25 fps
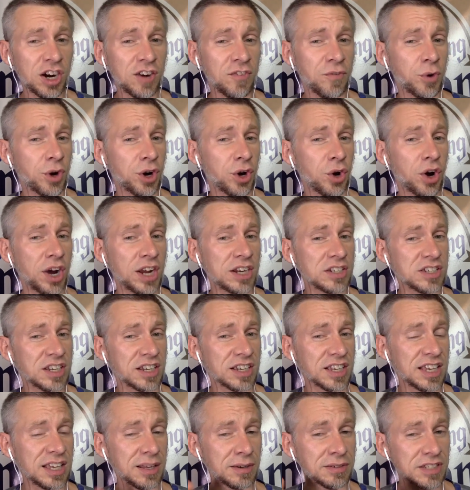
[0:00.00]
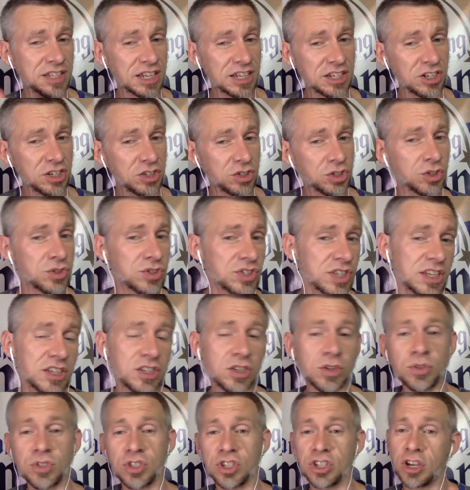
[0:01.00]
if we're going to continue using
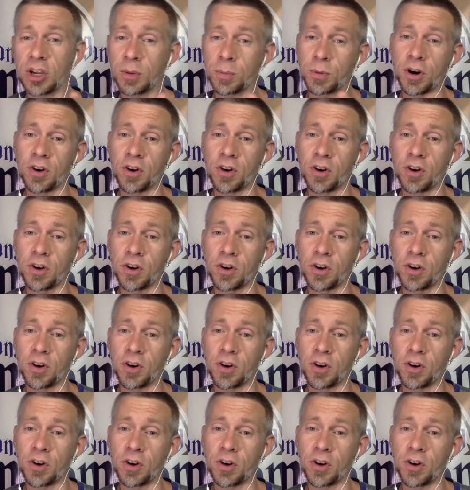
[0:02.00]
YouTube